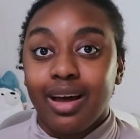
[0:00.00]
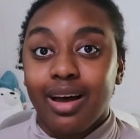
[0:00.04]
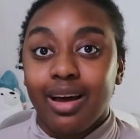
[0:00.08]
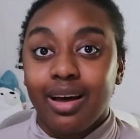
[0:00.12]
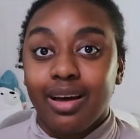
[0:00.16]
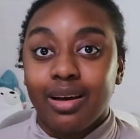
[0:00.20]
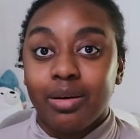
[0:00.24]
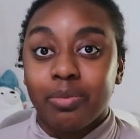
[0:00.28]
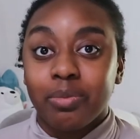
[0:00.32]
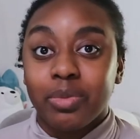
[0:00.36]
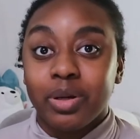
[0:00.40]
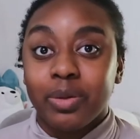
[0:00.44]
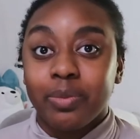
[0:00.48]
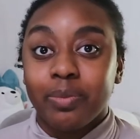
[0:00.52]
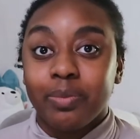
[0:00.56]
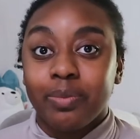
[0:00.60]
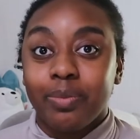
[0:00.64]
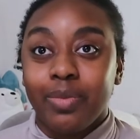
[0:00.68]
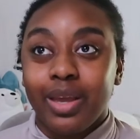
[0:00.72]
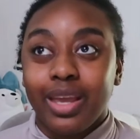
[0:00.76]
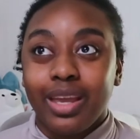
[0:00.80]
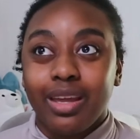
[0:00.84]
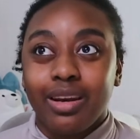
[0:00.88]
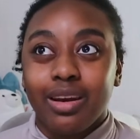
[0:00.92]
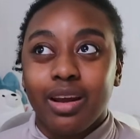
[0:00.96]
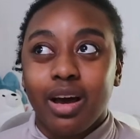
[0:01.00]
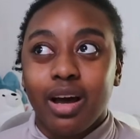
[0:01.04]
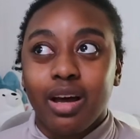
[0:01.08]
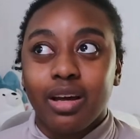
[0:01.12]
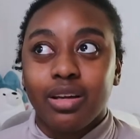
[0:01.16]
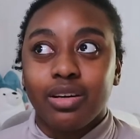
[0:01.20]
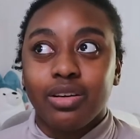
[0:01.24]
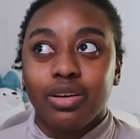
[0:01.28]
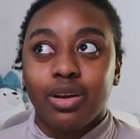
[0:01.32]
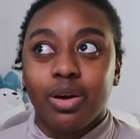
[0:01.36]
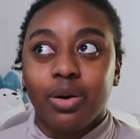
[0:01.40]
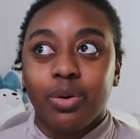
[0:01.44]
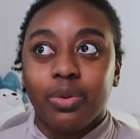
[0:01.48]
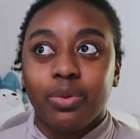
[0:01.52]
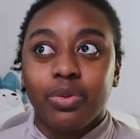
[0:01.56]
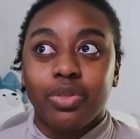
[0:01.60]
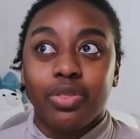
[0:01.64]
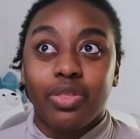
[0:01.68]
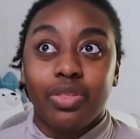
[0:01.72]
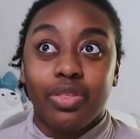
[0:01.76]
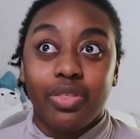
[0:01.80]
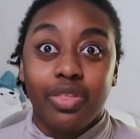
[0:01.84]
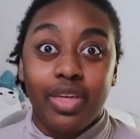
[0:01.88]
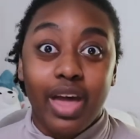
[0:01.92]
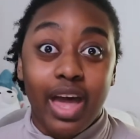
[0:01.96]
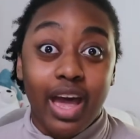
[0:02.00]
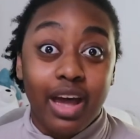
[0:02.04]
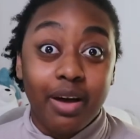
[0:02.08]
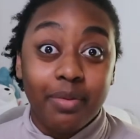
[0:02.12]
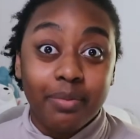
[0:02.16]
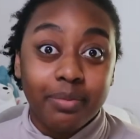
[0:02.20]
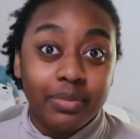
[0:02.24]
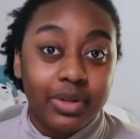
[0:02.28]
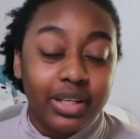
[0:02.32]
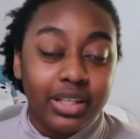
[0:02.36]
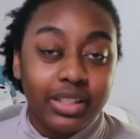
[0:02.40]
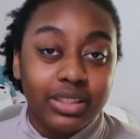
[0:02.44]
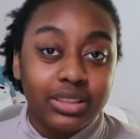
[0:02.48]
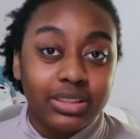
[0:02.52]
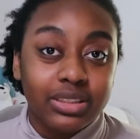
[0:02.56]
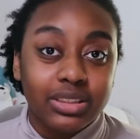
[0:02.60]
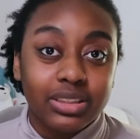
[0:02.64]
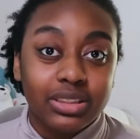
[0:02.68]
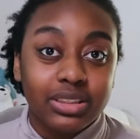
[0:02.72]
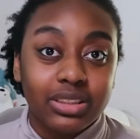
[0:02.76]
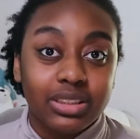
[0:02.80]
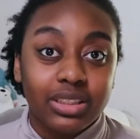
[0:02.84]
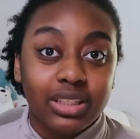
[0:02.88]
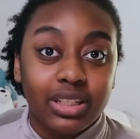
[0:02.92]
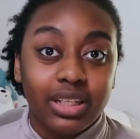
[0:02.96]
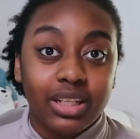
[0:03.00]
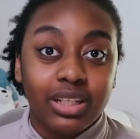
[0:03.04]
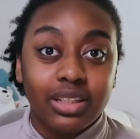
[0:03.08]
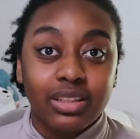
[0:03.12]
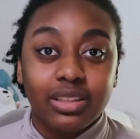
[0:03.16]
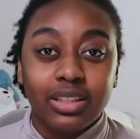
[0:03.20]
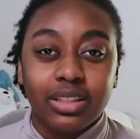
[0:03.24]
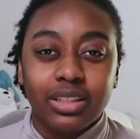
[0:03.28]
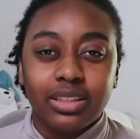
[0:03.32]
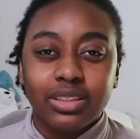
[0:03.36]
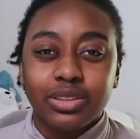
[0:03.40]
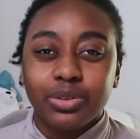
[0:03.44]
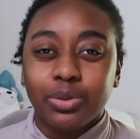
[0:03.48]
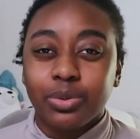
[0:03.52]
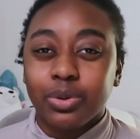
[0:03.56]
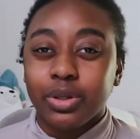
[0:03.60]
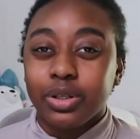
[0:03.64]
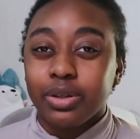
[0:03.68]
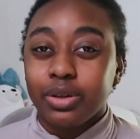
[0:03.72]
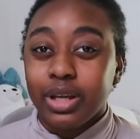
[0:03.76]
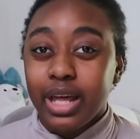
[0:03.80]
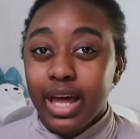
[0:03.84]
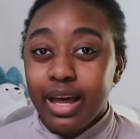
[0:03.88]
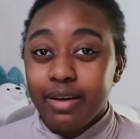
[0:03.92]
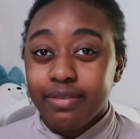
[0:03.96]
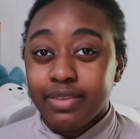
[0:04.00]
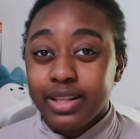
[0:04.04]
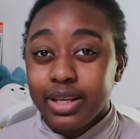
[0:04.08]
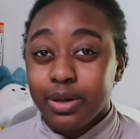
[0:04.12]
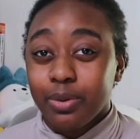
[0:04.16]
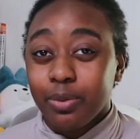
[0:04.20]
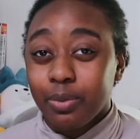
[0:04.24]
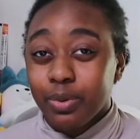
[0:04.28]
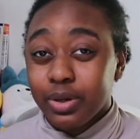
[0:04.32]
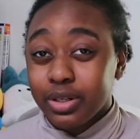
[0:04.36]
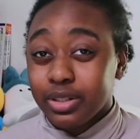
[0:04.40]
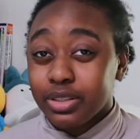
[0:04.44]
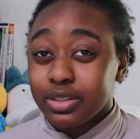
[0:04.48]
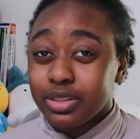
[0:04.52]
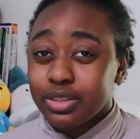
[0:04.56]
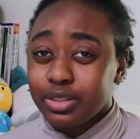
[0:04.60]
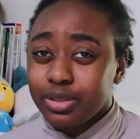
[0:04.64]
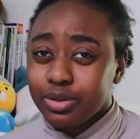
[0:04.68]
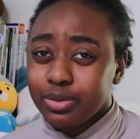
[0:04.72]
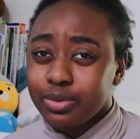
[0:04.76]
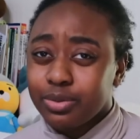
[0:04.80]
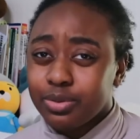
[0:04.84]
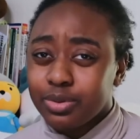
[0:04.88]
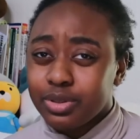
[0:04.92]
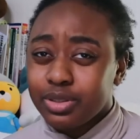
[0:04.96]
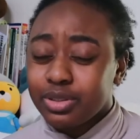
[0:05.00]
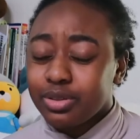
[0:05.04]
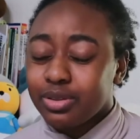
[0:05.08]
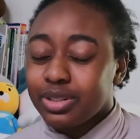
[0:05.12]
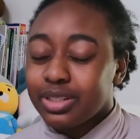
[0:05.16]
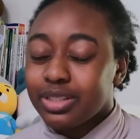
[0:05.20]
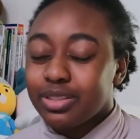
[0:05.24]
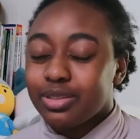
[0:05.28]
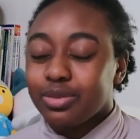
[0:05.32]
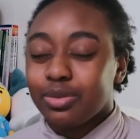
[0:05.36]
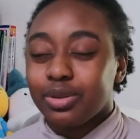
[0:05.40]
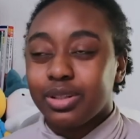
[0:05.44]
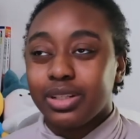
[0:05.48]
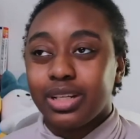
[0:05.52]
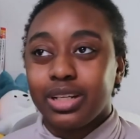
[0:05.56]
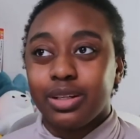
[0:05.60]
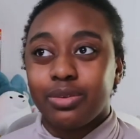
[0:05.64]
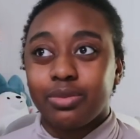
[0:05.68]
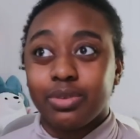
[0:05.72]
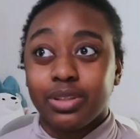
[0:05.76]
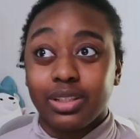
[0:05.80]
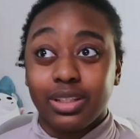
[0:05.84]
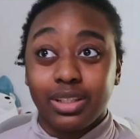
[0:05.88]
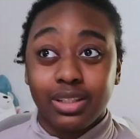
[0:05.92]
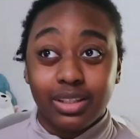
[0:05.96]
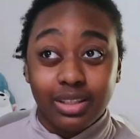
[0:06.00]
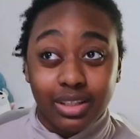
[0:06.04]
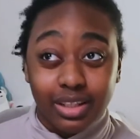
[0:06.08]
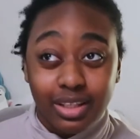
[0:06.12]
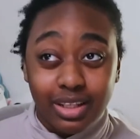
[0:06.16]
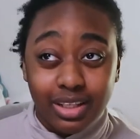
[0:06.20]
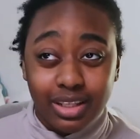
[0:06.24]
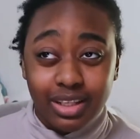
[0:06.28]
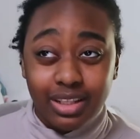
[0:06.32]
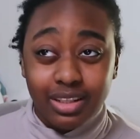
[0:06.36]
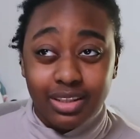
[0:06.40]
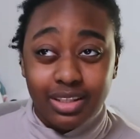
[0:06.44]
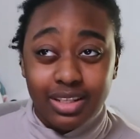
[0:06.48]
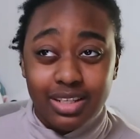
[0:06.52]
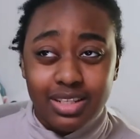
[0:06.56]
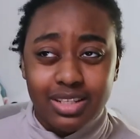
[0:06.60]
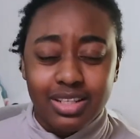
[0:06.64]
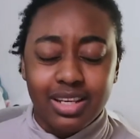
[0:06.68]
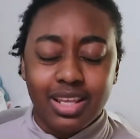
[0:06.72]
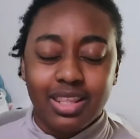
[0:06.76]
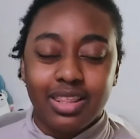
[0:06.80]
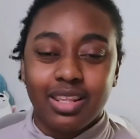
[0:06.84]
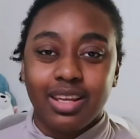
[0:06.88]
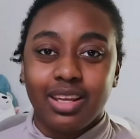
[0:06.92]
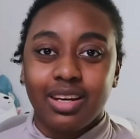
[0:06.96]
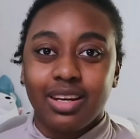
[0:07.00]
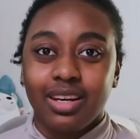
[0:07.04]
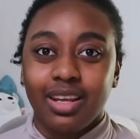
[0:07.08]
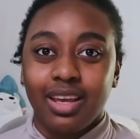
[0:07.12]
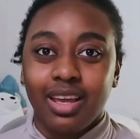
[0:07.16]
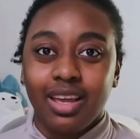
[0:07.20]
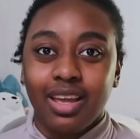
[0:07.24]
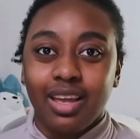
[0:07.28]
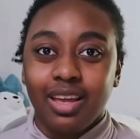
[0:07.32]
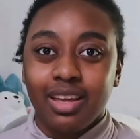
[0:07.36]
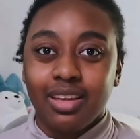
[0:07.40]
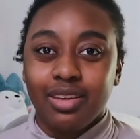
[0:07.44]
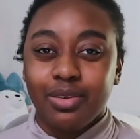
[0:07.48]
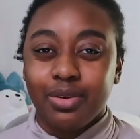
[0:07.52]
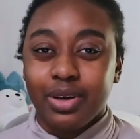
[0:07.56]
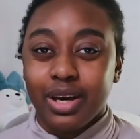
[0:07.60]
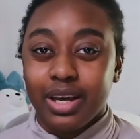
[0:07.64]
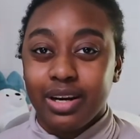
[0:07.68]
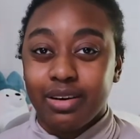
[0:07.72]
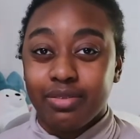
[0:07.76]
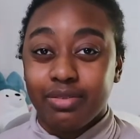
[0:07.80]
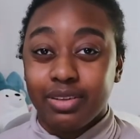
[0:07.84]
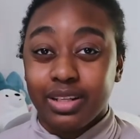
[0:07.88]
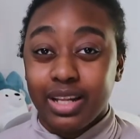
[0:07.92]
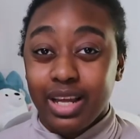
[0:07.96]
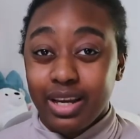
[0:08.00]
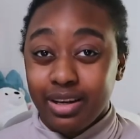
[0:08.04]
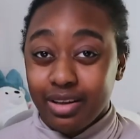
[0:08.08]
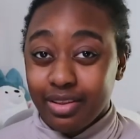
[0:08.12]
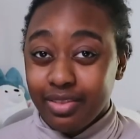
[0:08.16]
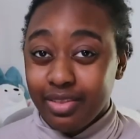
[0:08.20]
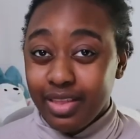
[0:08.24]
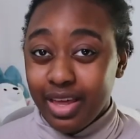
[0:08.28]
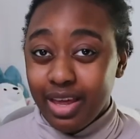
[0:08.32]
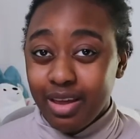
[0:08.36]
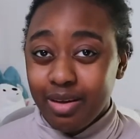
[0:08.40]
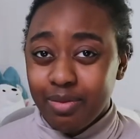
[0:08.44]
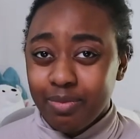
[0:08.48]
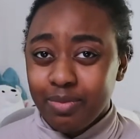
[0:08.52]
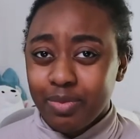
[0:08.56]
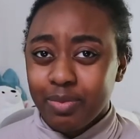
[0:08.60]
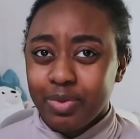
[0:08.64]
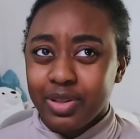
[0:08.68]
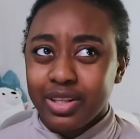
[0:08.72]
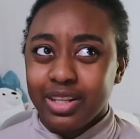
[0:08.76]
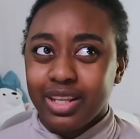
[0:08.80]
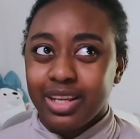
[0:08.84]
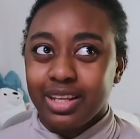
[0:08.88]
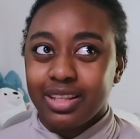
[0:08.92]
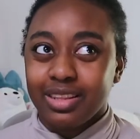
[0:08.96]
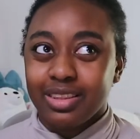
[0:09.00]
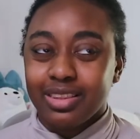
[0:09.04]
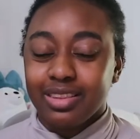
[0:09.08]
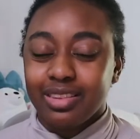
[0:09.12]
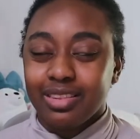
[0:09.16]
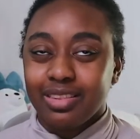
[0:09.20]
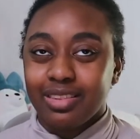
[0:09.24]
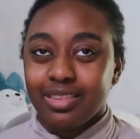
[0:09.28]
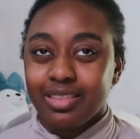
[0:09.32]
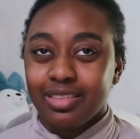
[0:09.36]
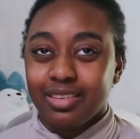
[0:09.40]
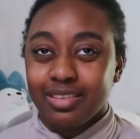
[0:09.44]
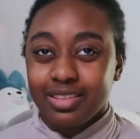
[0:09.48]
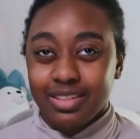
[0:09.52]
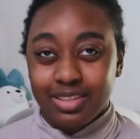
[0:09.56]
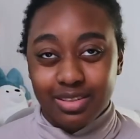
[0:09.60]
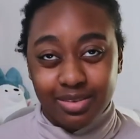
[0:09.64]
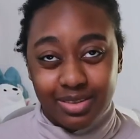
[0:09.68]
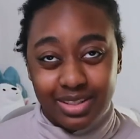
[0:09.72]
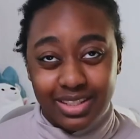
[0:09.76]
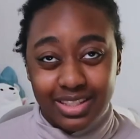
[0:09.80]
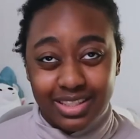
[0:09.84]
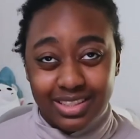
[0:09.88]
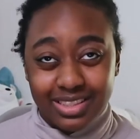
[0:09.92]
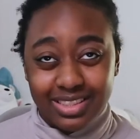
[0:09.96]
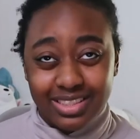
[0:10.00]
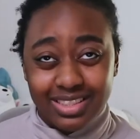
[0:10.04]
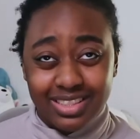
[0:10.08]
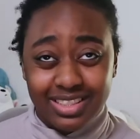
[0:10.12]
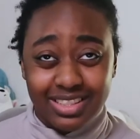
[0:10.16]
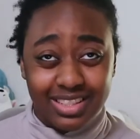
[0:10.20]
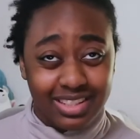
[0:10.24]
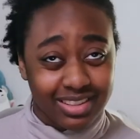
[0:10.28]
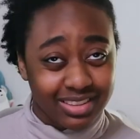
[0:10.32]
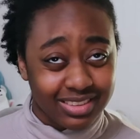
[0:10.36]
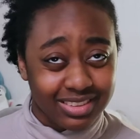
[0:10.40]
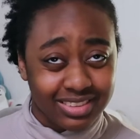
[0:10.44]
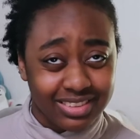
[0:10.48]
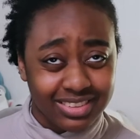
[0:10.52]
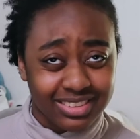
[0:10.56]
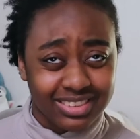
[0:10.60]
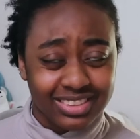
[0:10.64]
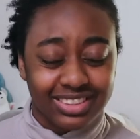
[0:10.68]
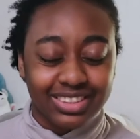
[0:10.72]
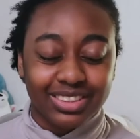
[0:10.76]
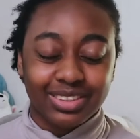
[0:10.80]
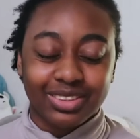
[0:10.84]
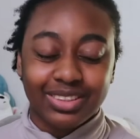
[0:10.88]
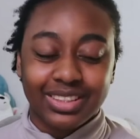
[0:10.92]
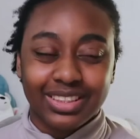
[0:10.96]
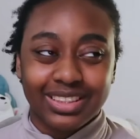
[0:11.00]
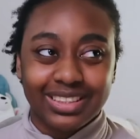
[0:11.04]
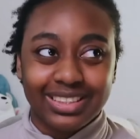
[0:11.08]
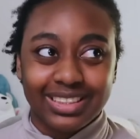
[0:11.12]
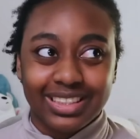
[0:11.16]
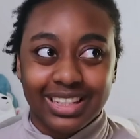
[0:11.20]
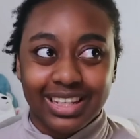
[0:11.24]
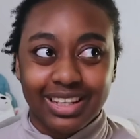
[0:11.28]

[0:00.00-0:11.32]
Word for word: um, may not know that much English or you'll have like one or two students who are like really good at English and then you kind of rely on them but like they're students still so